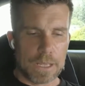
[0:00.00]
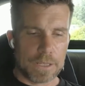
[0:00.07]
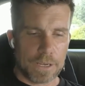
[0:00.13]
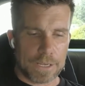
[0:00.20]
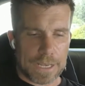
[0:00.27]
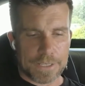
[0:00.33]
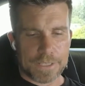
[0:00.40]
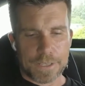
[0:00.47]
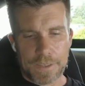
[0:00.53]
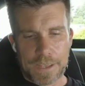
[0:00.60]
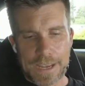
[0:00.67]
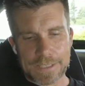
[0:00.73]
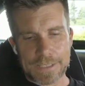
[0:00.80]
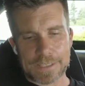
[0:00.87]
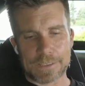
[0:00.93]
Okay, so
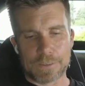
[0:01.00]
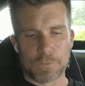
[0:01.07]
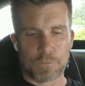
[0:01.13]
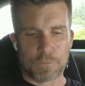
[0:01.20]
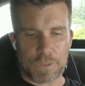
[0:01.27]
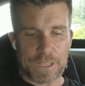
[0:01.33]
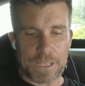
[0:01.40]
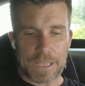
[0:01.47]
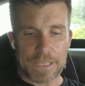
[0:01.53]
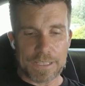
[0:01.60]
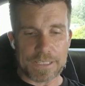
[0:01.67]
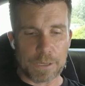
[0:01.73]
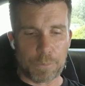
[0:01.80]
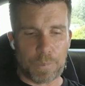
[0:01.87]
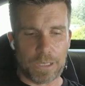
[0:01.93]
that's the,
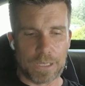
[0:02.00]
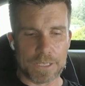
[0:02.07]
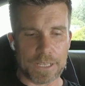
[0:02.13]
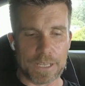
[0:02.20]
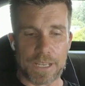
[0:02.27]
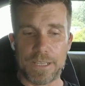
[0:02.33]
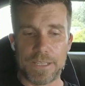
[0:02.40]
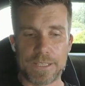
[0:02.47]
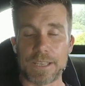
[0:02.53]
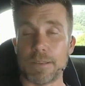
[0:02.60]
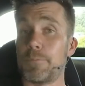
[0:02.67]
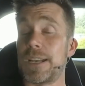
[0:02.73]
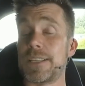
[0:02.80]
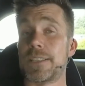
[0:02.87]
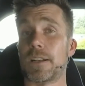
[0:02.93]
as simple as it is,
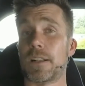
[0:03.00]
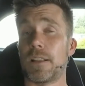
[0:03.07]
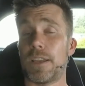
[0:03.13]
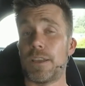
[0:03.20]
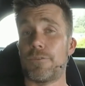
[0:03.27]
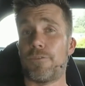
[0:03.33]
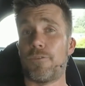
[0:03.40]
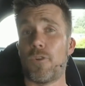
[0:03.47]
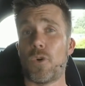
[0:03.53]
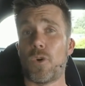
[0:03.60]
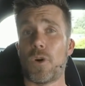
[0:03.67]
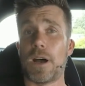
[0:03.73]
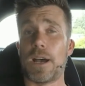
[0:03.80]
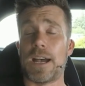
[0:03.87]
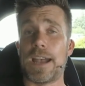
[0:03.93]
and basically
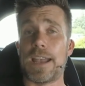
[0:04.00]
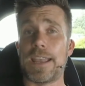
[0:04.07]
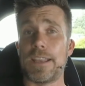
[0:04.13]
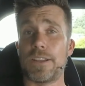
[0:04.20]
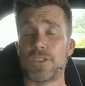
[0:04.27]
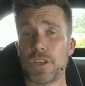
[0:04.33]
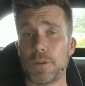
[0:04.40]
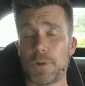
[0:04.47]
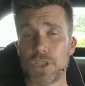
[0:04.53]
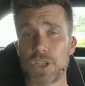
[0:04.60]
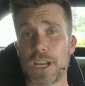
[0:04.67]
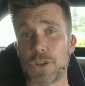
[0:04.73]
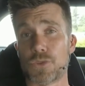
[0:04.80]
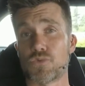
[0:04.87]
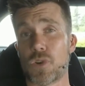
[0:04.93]
for a
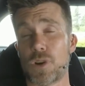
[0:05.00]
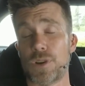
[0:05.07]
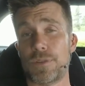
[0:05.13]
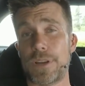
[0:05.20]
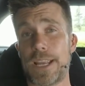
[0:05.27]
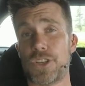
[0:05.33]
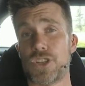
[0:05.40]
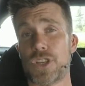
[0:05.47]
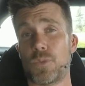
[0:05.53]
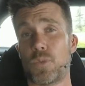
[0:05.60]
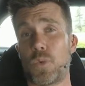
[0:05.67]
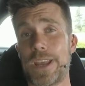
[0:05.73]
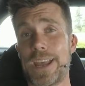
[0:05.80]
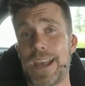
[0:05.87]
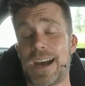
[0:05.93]
turbocharged rotary engine
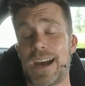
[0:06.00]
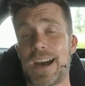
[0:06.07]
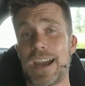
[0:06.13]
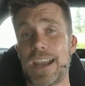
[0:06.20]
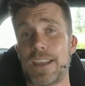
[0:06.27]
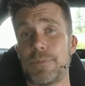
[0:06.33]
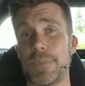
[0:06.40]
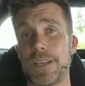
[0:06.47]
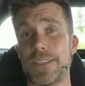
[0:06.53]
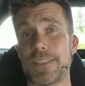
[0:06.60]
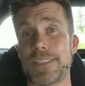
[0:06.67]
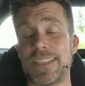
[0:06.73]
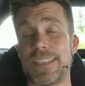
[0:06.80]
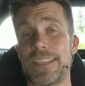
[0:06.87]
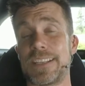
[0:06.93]
where our aim is
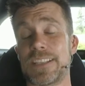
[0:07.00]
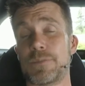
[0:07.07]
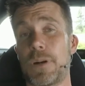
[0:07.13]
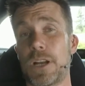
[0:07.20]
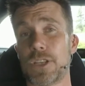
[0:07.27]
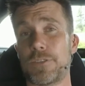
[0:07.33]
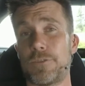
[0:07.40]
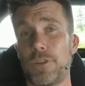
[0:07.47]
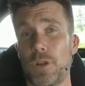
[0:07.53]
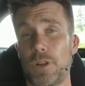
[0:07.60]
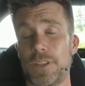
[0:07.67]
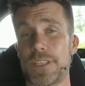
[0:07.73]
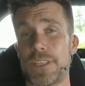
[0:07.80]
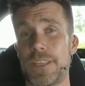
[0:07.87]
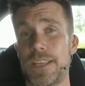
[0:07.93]
to get as much fuel
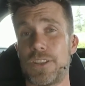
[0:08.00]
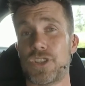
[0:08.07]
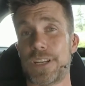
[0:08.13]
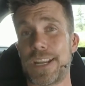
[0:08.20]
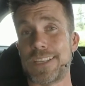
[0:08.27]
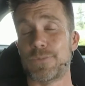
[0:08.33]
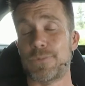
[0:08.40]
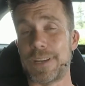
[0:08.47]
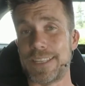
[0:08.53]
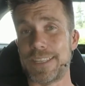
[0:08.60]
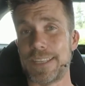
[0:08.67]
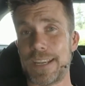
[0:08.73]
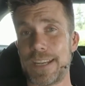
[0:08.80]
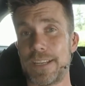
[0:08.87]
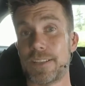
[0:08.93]
into the engine as we
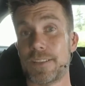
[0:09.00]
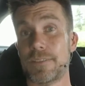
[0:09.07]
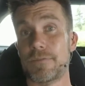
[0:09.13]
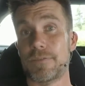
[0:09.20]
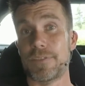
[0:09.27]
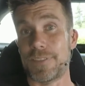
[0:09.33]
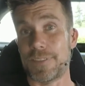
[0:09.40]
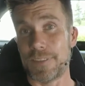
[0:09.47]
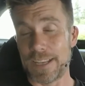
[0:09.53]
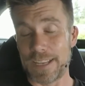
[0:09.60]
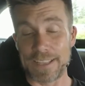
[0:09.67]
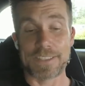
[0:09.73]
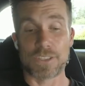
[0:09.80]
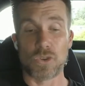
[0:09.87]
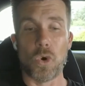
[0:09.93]
need,
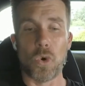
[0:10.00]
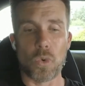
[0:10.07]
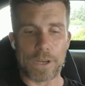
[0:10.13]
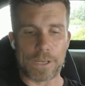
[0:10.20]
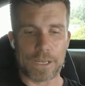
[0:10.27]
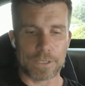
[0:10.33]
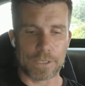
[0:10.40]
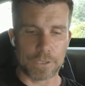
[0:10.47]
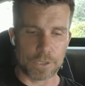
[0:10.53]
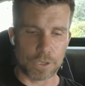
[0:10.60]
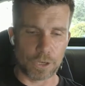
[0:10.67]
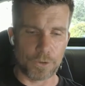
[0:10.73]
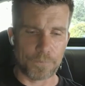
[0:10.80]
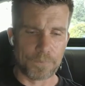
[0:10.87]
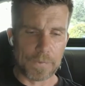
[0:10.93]
it's all we need to
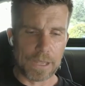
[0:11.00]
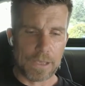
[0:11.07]
do.